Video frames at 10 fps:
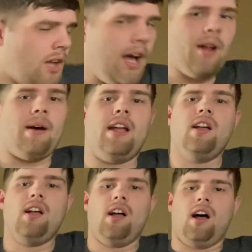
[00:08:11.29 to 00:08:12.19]
Anyway,
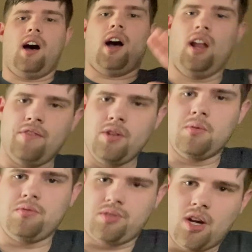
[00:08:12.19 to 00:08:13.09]
I love you
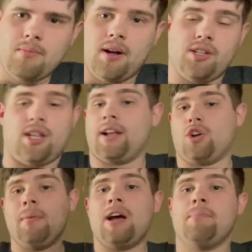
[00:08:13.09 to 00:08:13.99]
all so much. Like,
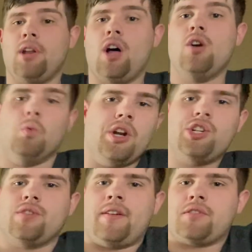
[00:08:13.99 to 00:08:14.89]
comment down below, what is
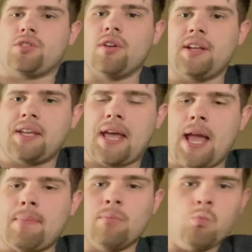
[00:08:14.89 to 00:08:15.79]
your favorite Sonic
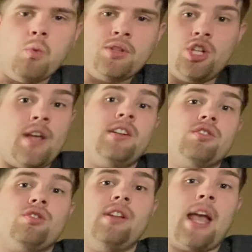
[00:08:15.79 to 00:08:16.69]
game? And do, is there a
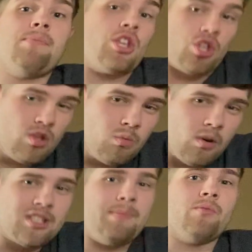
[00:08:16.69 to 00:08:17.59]
Sonic game that you
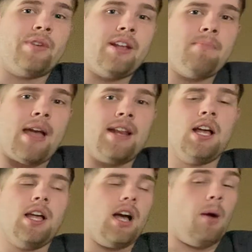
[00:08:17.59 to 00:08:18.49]
want to be remade?
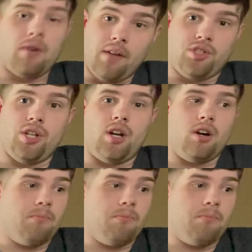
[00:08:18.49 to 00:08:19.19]
I would love to know.